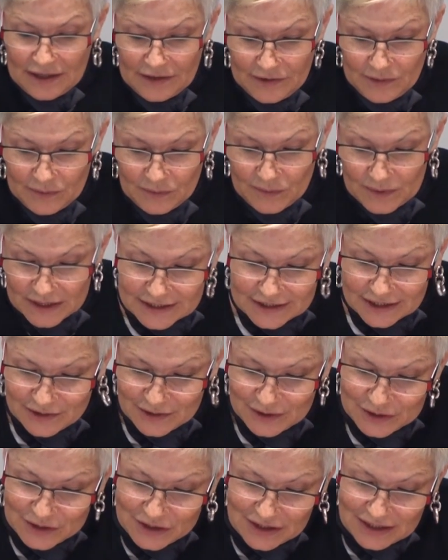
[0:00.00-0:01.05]
The
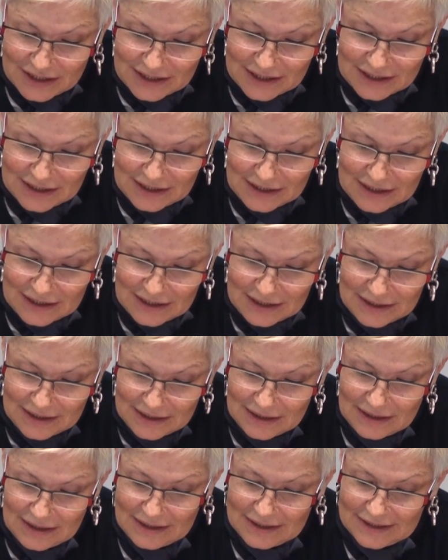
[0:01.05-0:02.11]
Researching
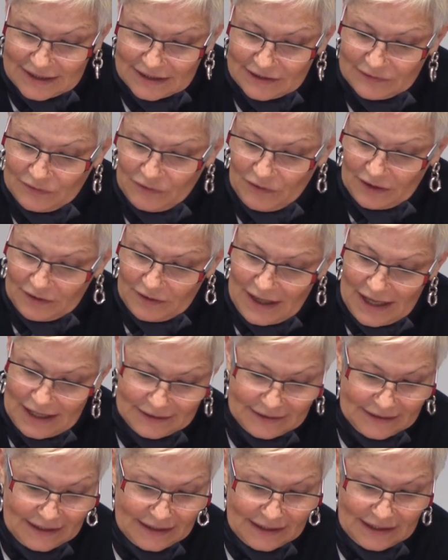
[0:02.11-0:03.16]

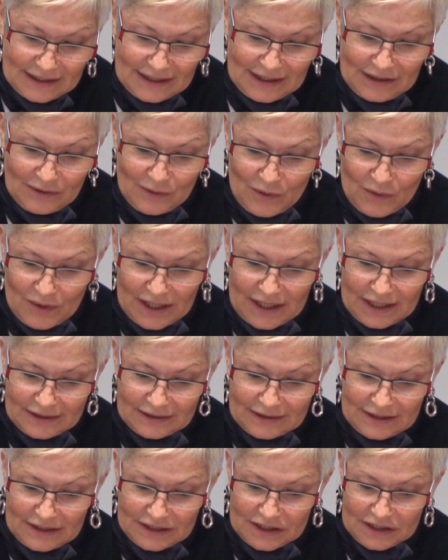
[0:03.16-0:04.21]
Sephardic and
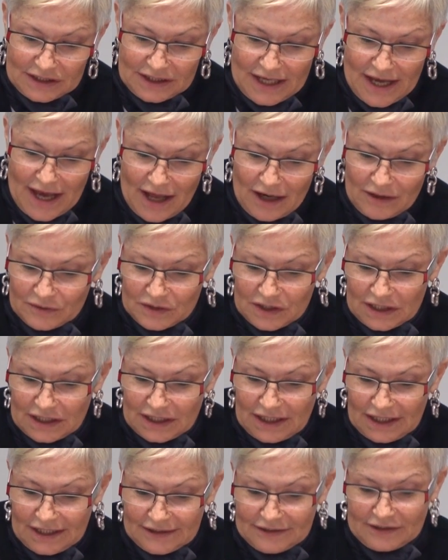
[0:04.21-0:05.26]
Oriental Genealogy
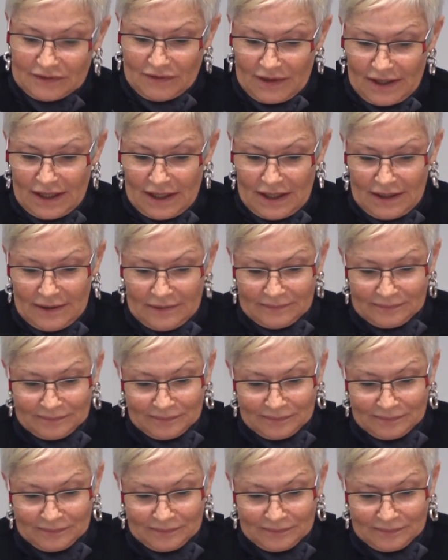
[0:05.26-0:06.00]
in Israel.